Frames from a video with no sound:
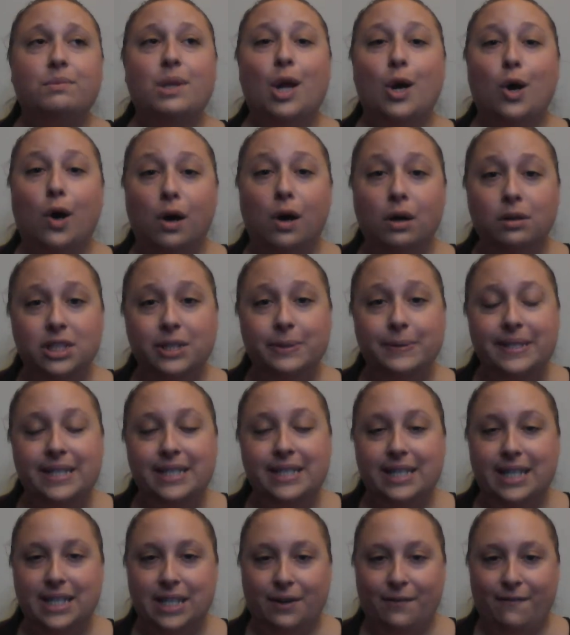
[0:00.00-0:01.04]
Also in
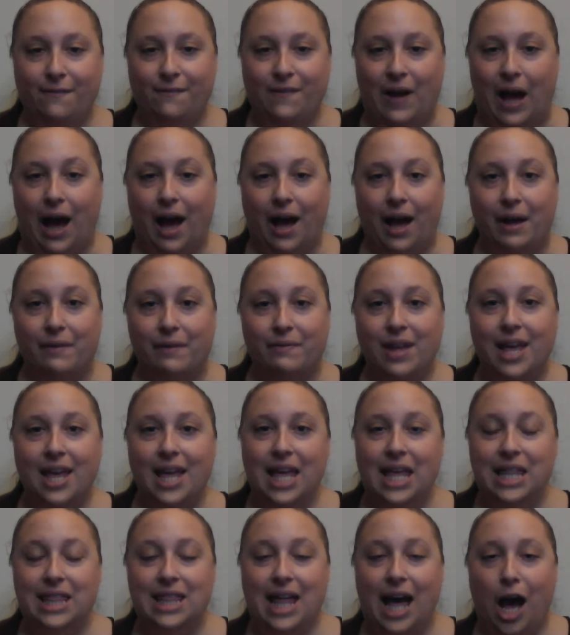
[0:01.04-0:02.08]
season 5,
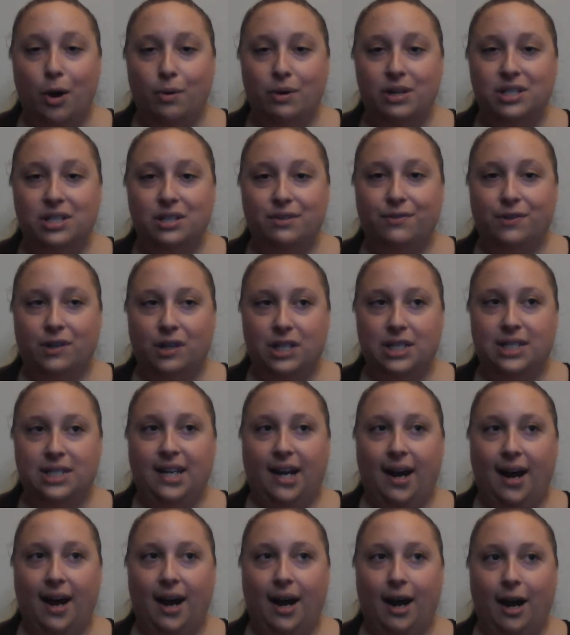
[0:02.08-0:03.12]
that was the first
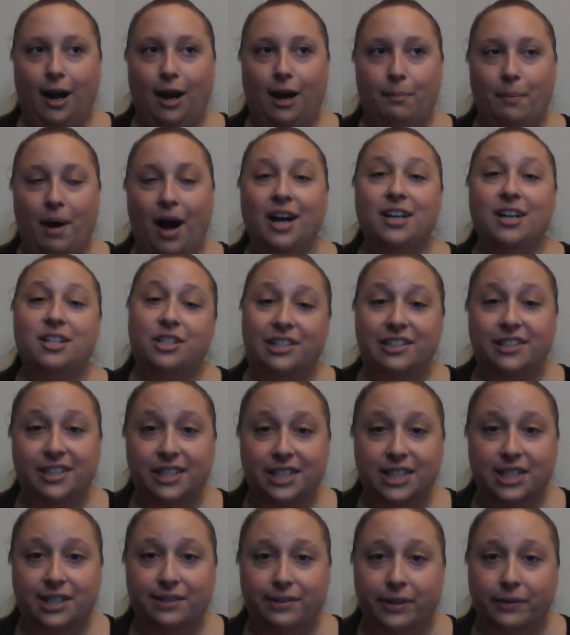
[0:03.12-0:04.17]
time I started
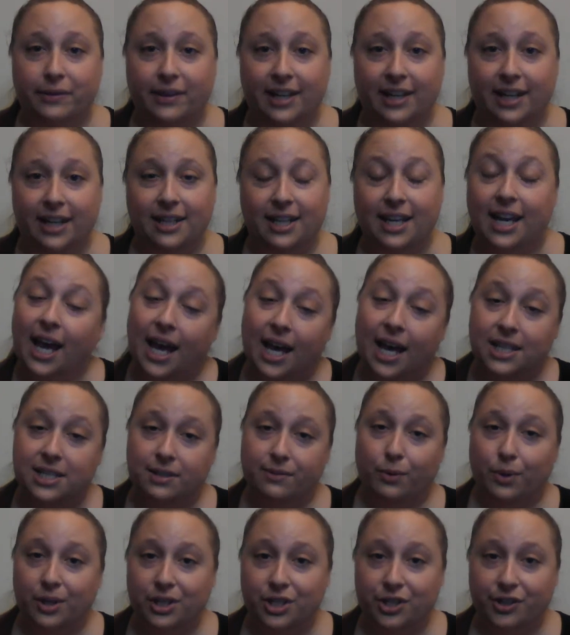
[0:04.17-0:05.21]
interviewing the cast of
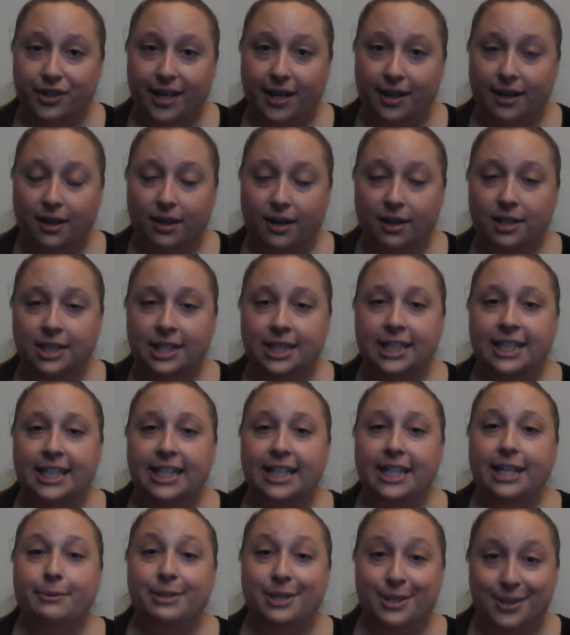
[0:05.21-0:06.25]
One Tree Hill.
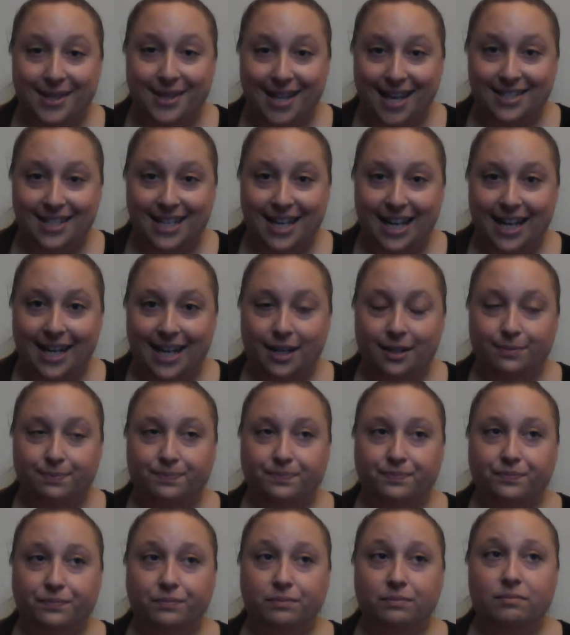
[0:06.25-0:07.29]
It was 2008,
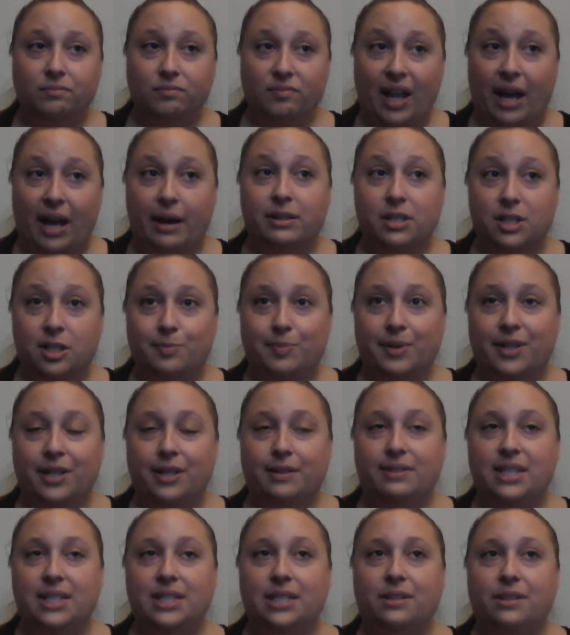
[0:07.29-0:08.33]
that was the spring of
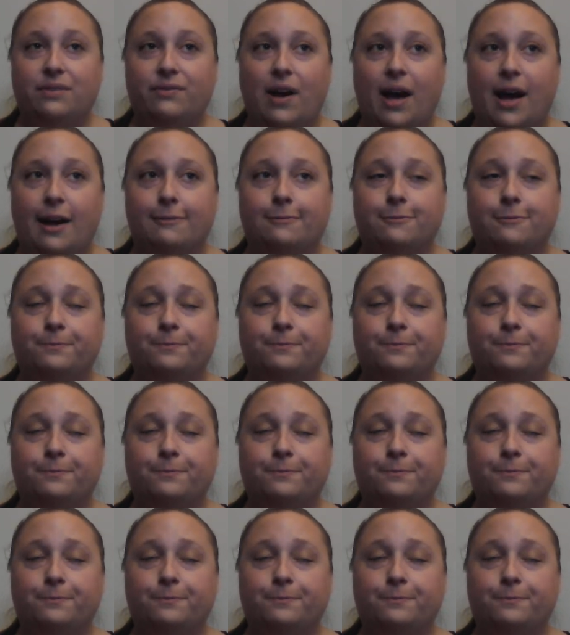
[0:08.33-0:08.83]
season 5,